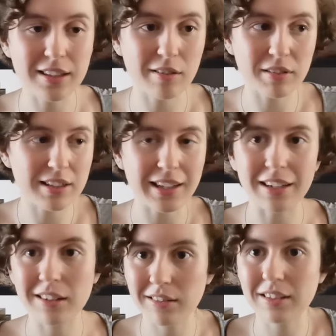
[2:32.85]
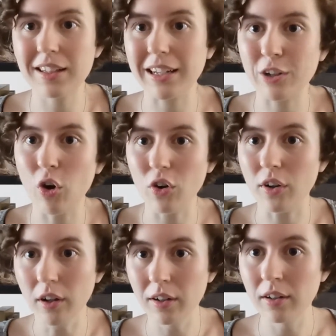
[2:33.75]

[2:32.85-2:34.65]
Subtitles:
That's like, it's like God.